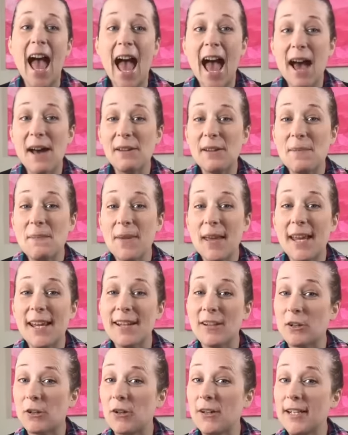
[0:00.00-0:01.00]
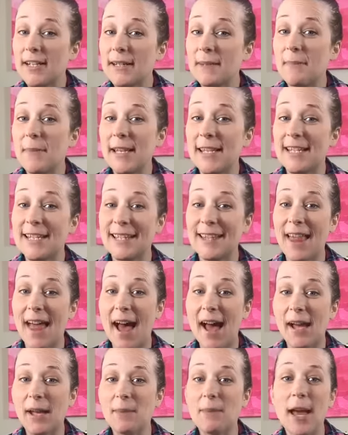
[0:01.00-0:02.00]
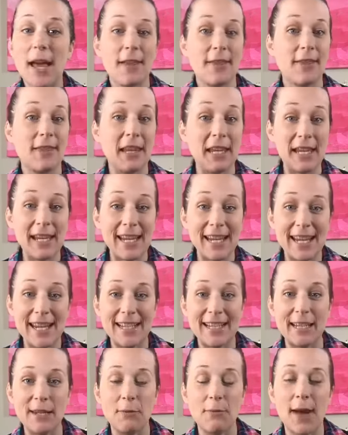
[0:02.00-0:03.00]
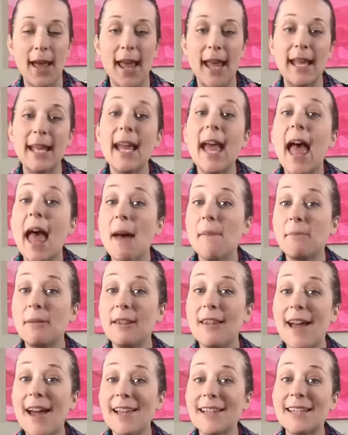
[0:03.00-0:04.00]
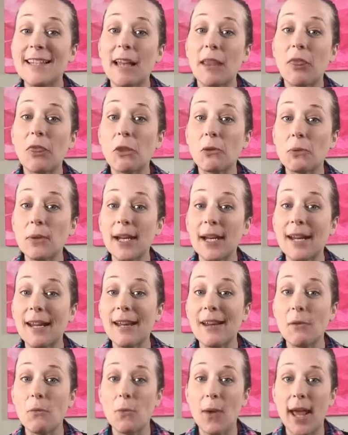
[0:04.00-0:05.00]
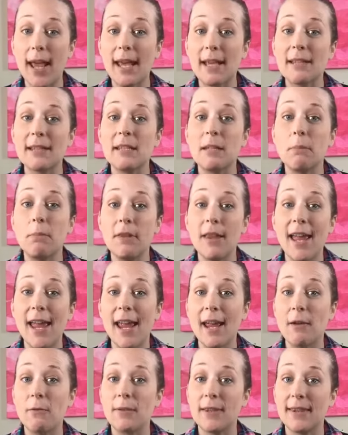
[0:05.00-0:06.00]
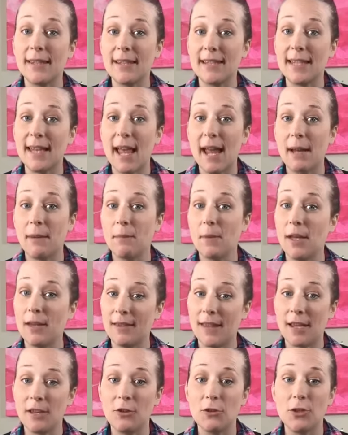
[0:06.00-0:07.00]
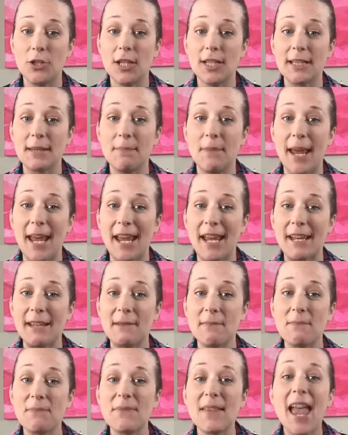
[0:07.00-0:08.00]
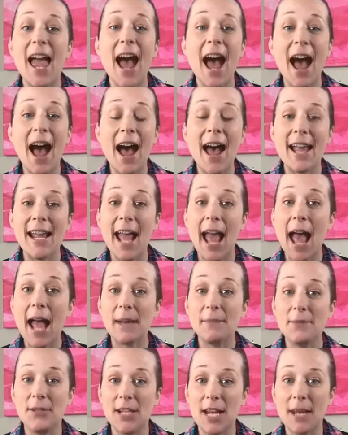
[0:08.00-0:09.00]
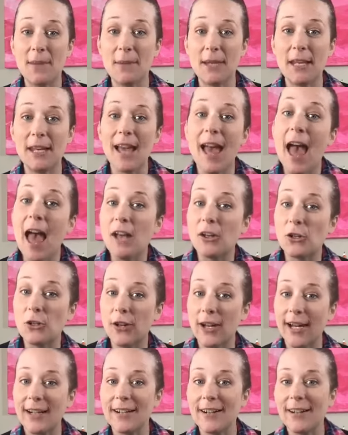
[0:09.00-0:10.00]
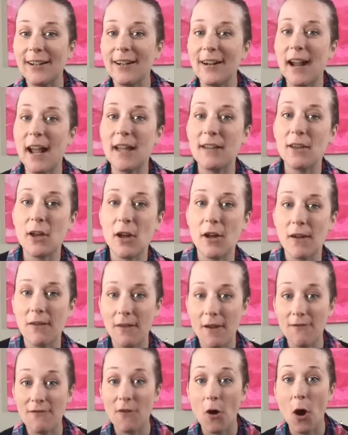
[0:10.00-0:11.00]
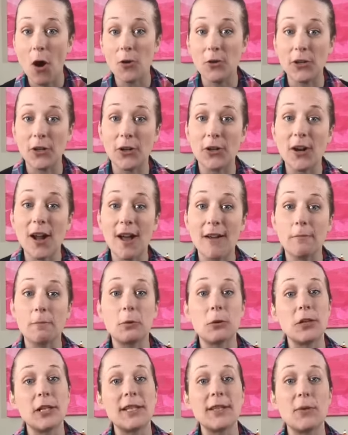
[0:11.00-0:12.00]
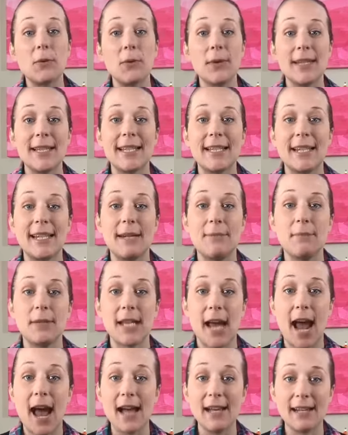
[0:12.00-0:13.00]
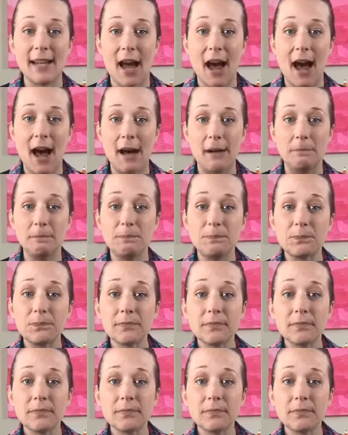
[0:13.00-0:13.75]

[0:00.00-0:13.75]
how to make Christmas slime the easy way, plus 3 ways to play with the slime that you just made. Hi, I'm Jamie, creator and owner of PreschoolSteam.com.